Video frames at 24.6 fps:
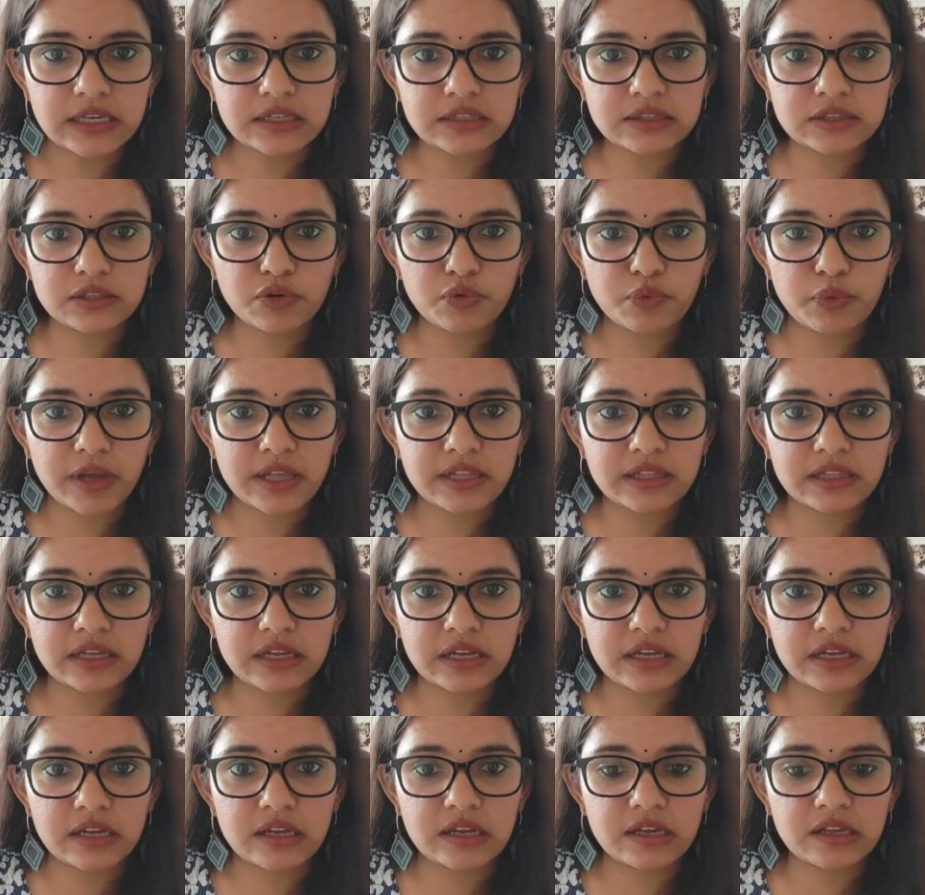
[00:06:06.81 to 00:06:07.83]
The
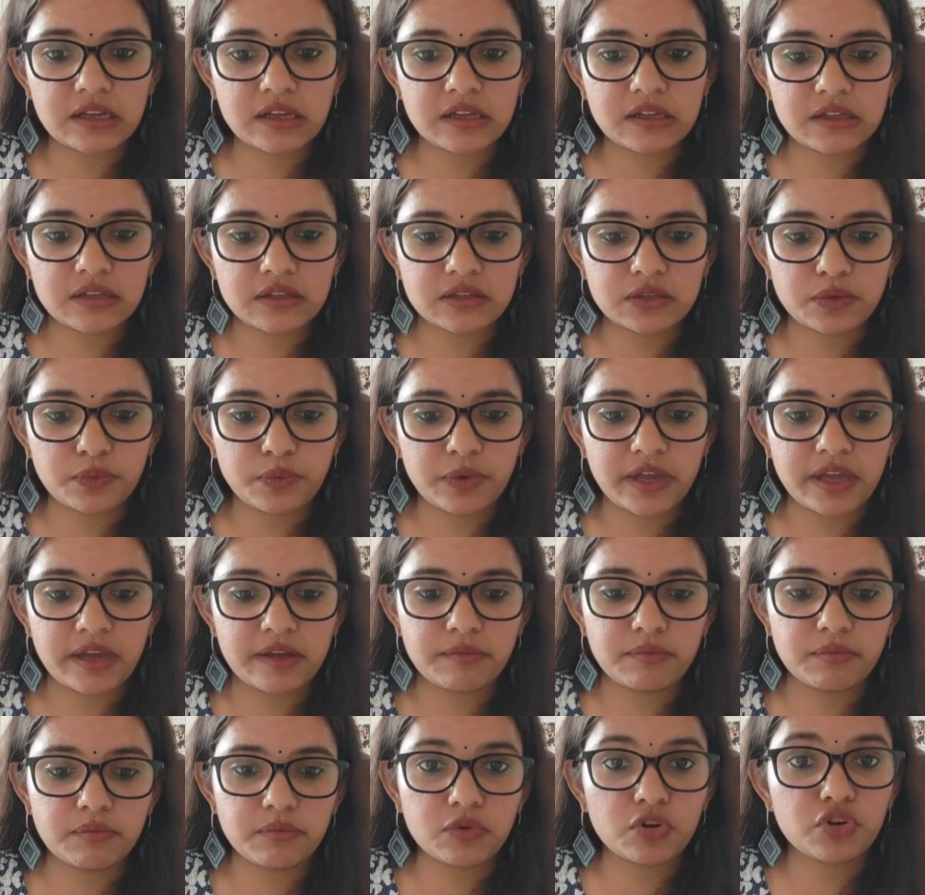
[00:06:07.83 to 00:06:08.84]
way
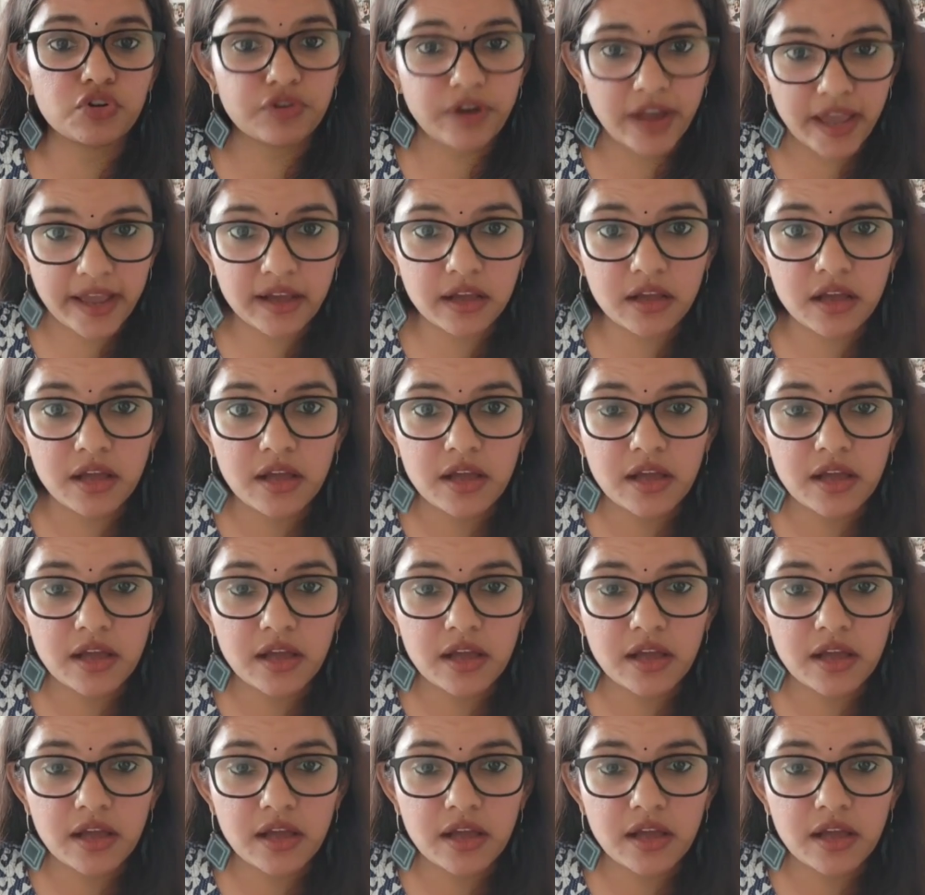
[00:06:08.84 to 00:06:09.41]
Greg